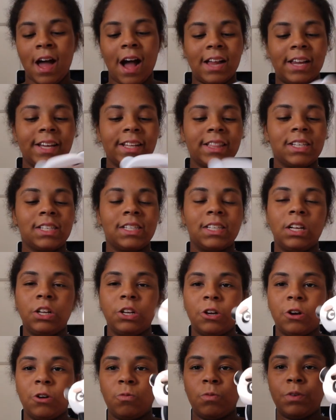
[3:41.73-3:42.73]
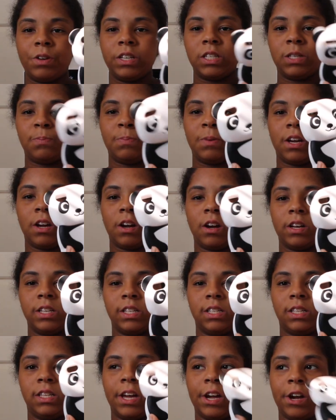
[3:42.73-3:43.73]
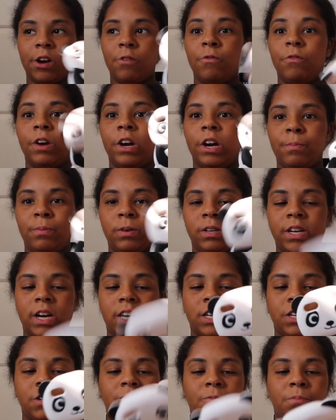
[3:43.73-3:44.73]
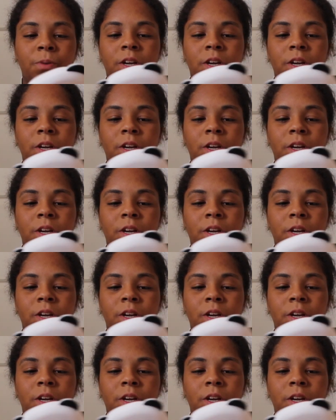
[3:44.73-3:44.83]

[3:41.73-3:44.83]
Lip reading: I like the silicone ones because they are very protective,